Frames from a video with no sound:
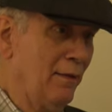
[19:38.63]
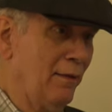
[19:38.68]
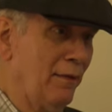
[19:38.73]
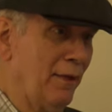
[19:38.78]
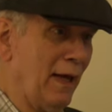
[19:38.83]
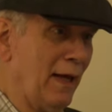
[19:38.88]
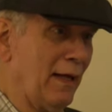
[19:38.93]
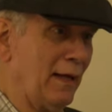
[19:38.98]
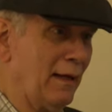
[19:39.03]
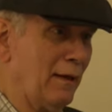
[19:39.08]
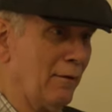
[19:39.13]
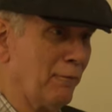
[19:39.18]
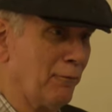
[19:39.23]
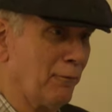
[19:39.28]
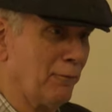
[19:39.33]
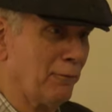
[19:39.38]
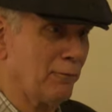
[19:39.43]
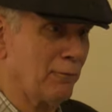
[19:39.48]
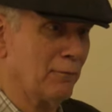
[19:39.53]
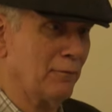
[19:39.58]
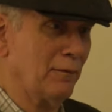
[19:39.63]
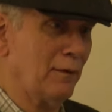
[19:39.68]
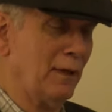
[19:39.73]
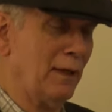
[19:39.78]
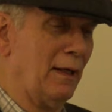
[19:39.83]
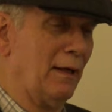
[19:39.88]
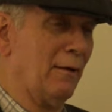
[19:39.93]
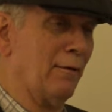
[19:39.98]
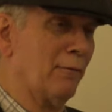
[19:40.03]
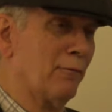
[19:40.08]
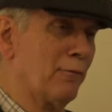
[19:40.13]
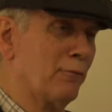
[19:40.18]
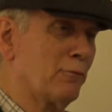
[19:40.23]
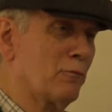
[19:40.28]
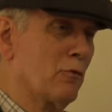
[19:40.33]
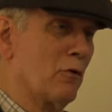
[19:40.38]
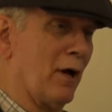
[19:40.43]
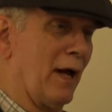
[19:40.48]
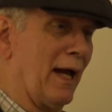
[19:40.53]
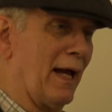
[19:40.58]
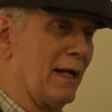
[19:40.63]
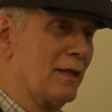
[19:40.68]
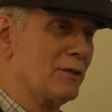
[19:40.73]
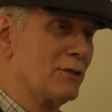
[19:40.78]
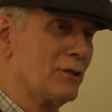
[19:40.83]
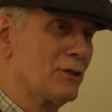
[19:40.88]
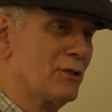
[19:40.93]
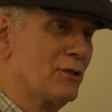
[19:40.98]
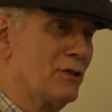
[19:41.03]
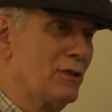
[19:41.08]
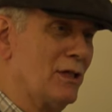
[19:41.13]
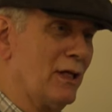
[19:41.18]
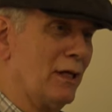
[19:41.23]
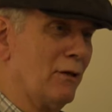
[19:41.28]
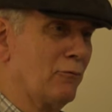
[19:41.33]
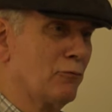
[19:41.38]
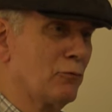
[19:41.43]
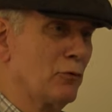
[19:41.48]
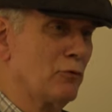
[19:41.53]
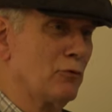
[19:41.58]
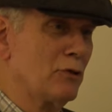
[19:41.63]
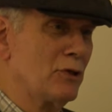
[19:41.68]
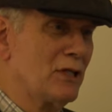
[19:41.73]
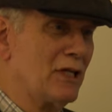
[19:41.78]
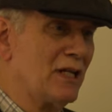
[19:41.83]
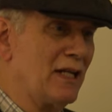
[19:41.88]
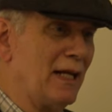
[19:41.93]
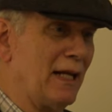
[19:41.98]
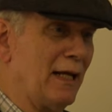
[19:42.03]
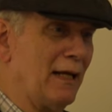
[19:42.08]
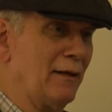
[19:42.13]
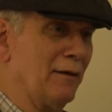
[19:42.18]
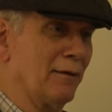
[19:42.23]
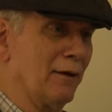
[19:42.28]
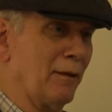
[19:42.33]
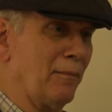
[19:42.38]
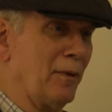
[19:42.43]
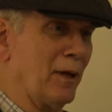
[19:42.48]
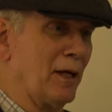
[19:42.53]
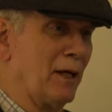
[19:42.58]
that if rats did routinely